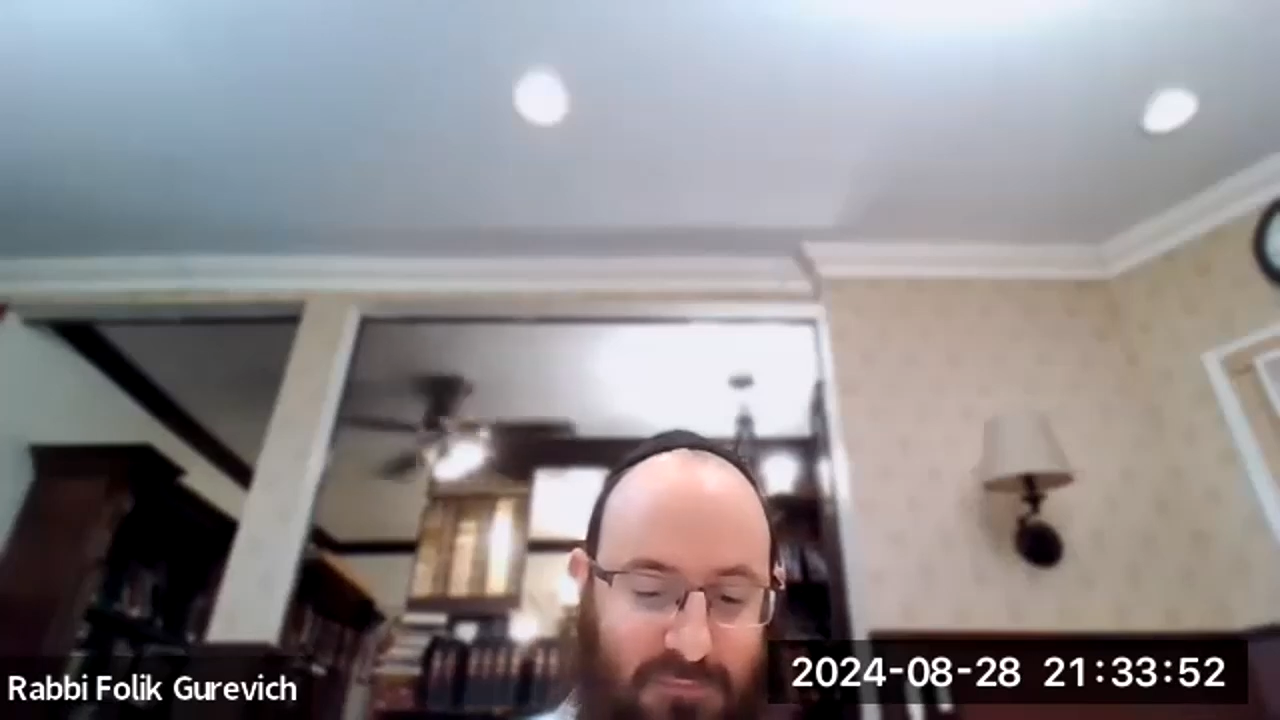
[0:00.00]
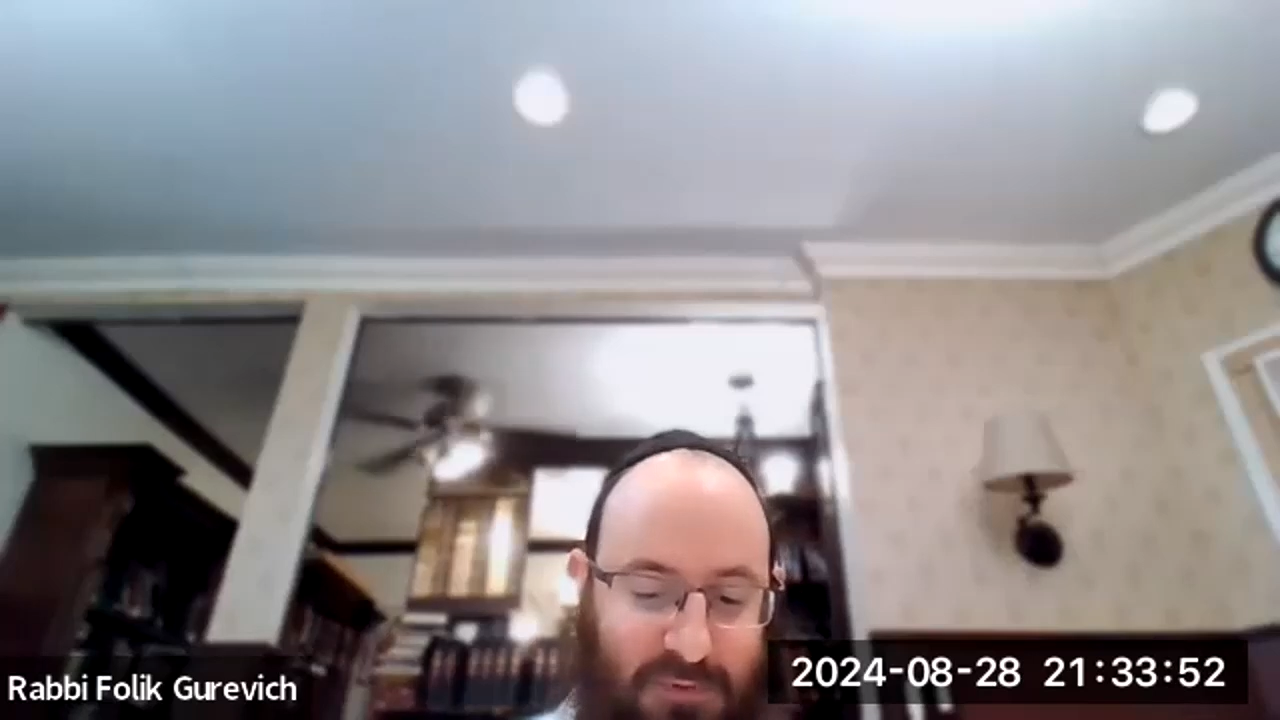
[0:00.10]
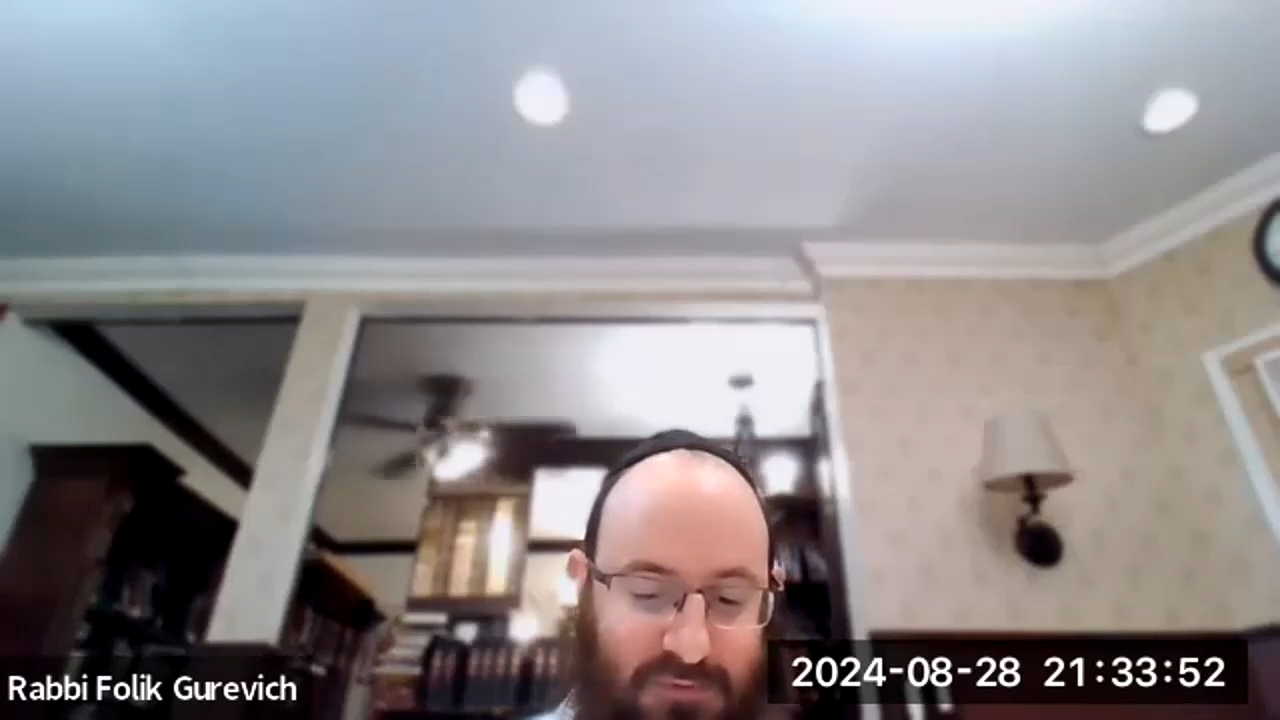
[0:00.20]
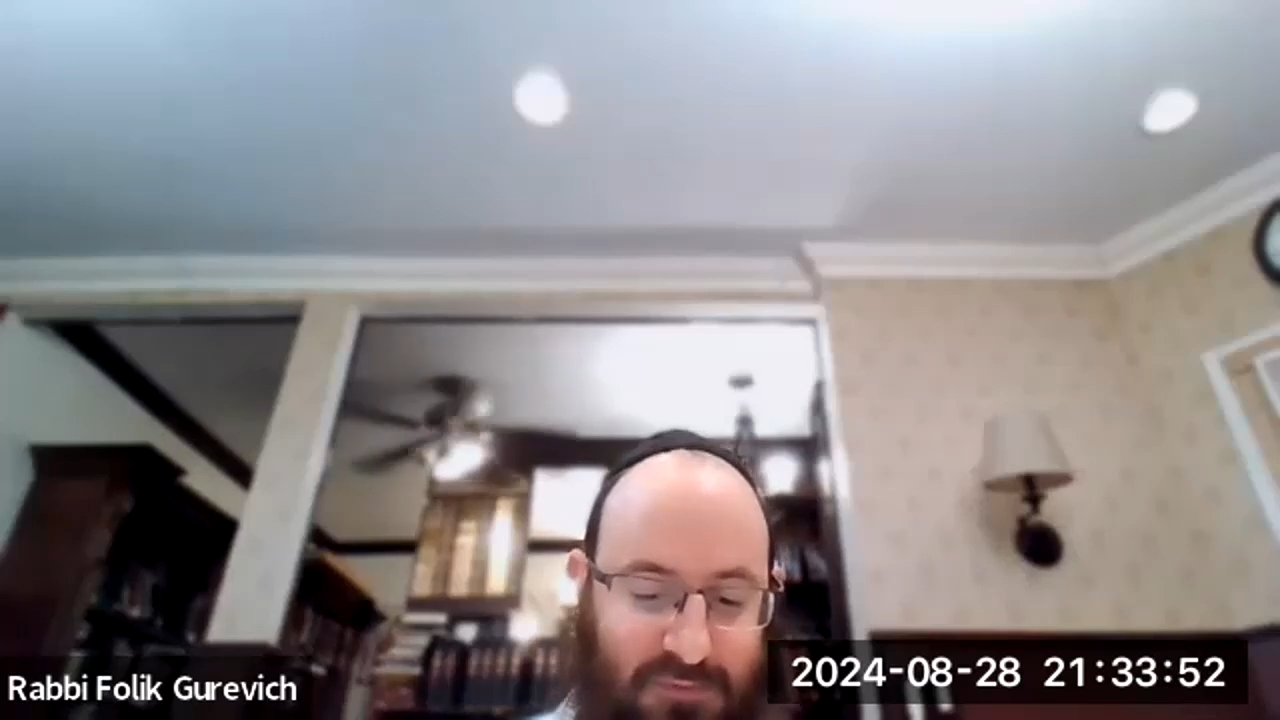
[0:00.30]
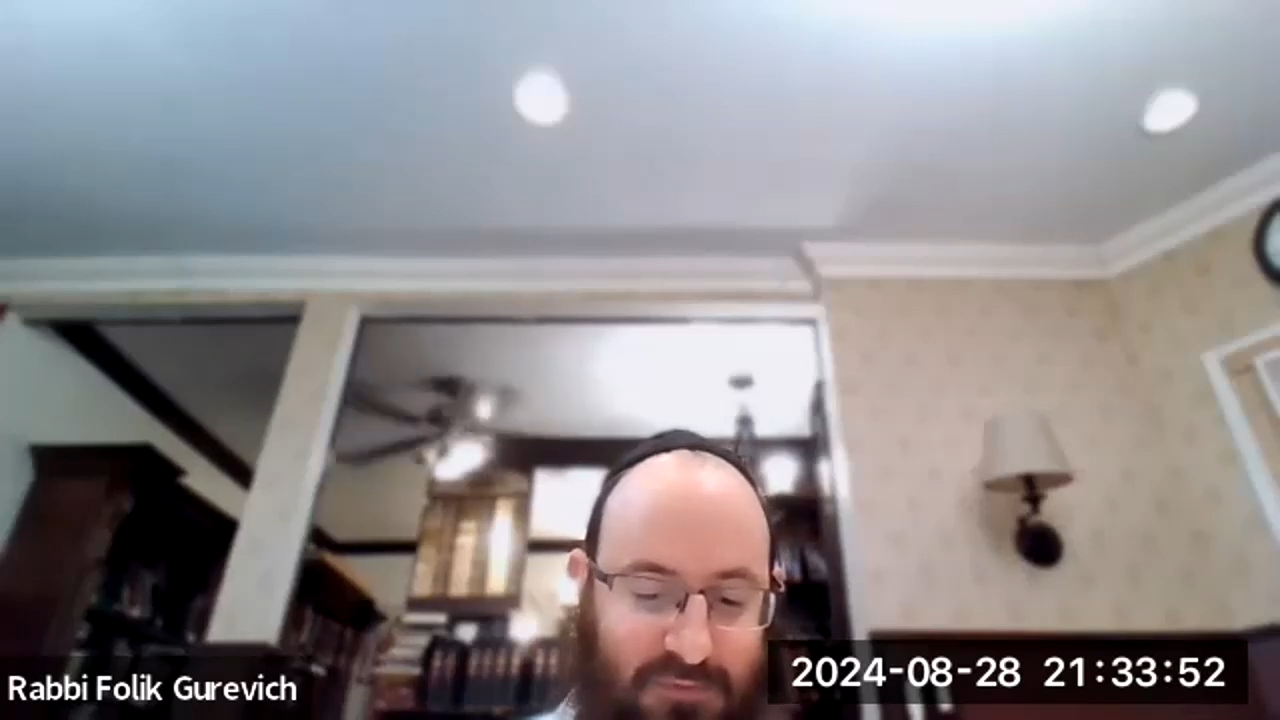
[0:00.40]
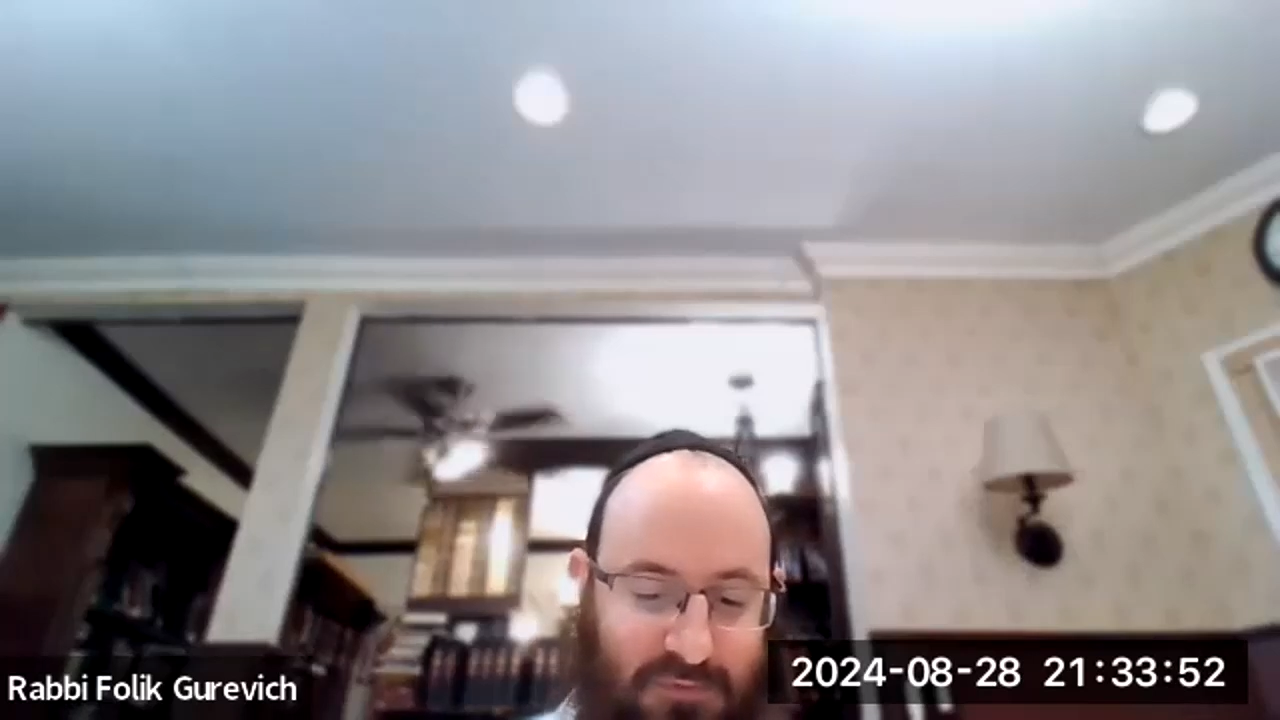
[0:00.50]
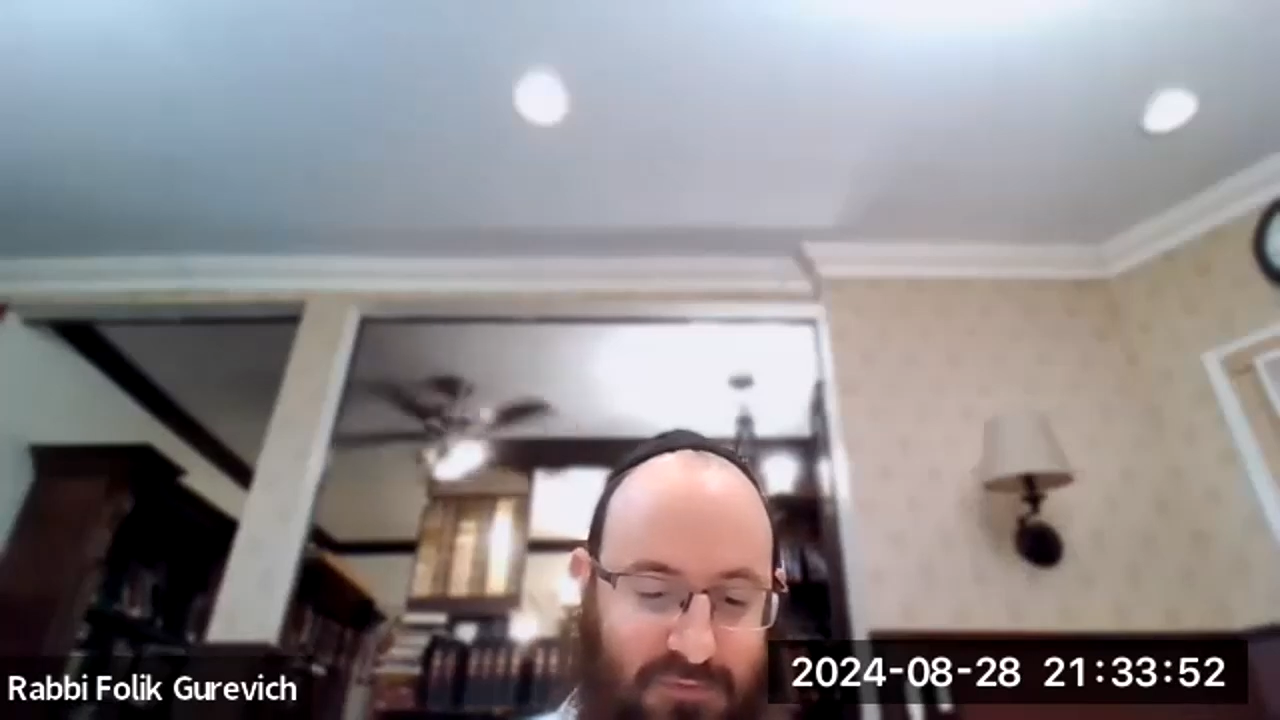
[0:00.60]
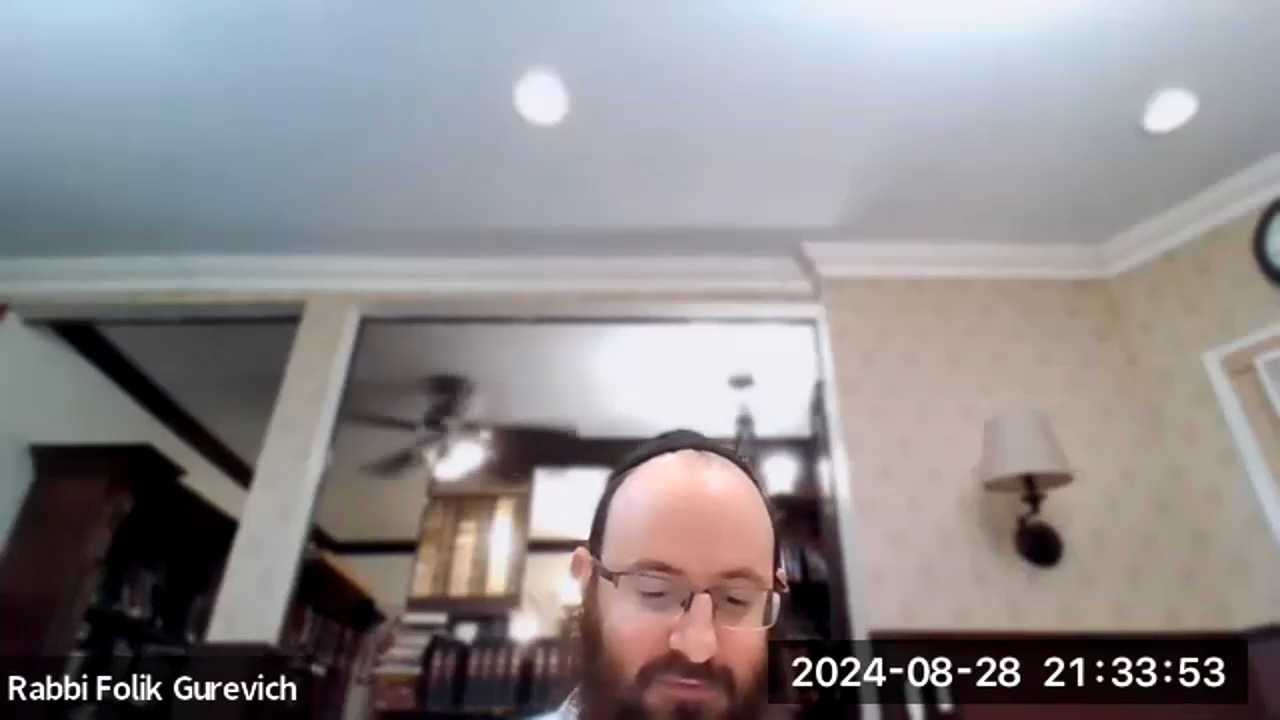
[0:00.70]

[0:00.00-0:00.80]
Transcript: Got to do it in a loving way.